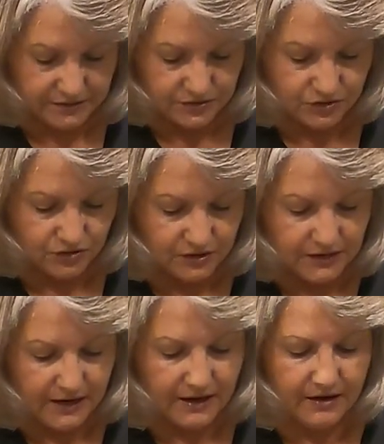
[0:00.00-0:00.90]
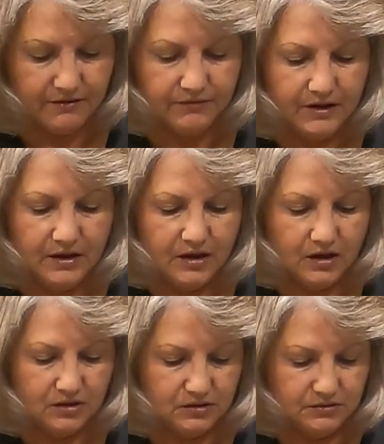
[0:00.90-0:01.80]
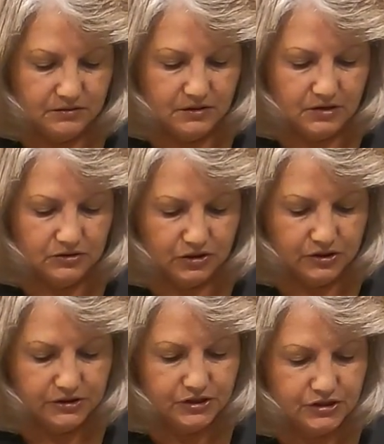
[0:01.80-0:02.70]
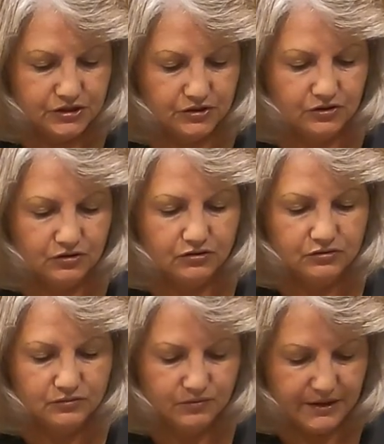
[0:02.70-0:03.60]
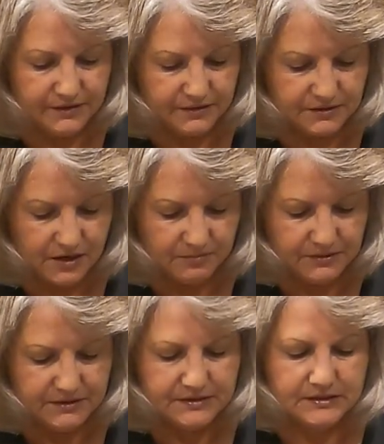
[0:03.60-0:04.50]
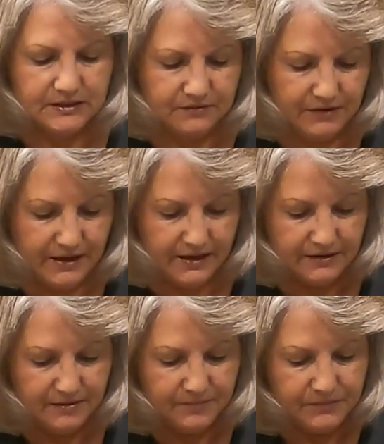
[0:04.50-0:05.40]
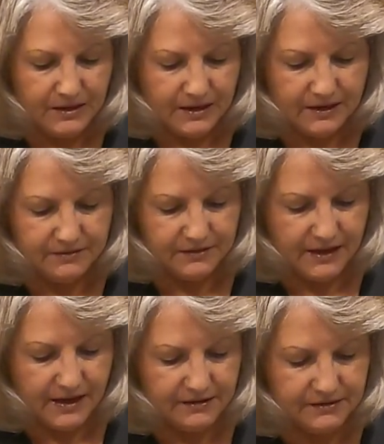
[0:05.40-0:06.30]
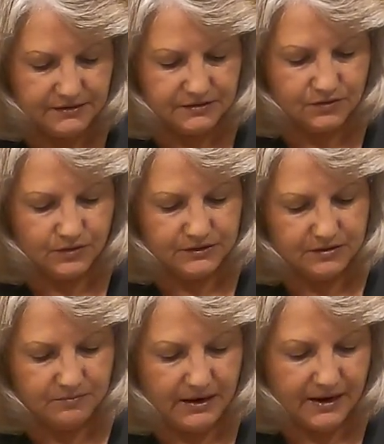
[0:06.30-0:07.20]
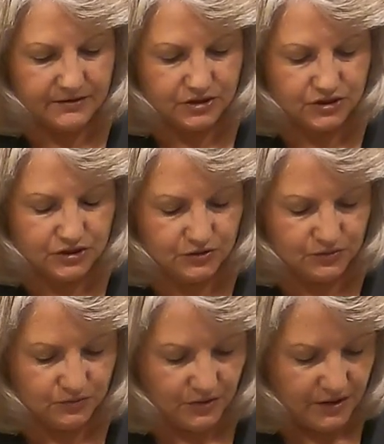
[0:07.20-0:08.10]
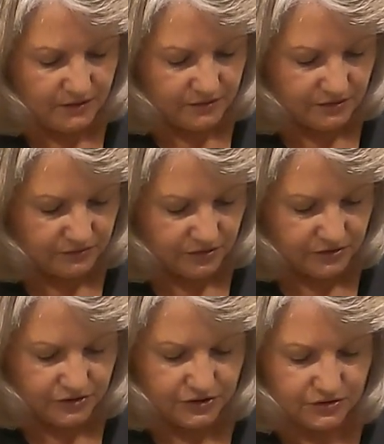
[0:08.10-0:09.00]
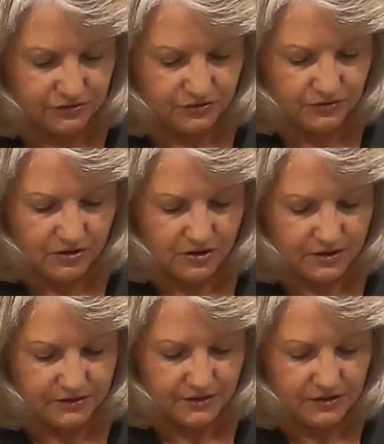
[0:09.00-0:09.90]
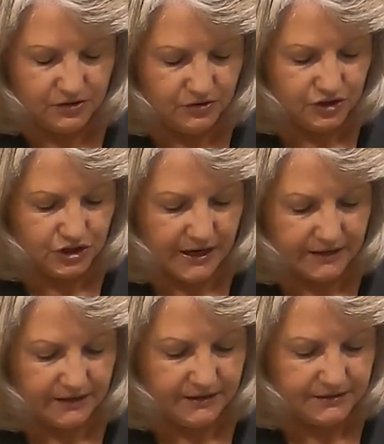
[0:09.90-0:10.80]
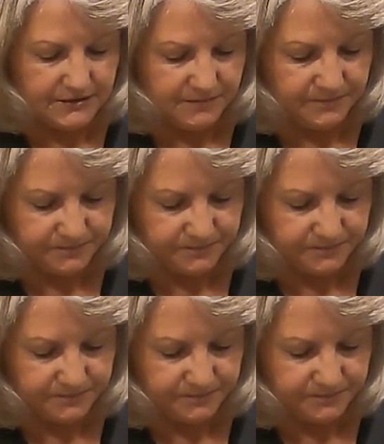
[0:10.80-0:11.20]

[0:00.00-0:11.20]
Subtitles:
So you're going to have a large circle right at the top of the sleeve head, and that is going to match to the large circle on your jacket.